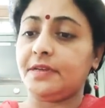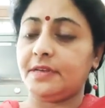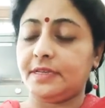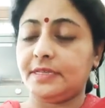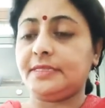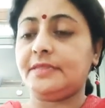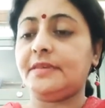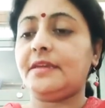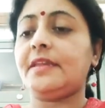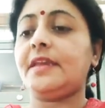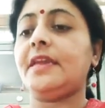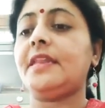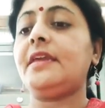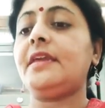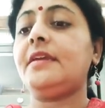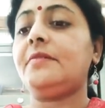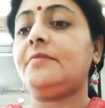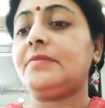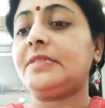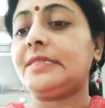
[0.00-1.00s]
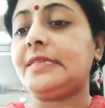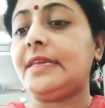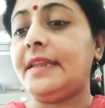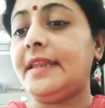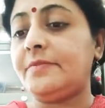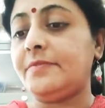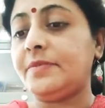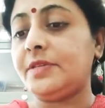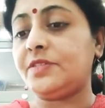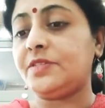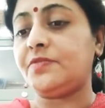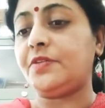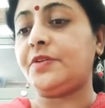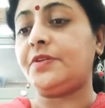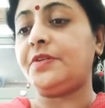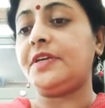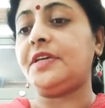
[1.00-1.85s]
Is there any syllabus for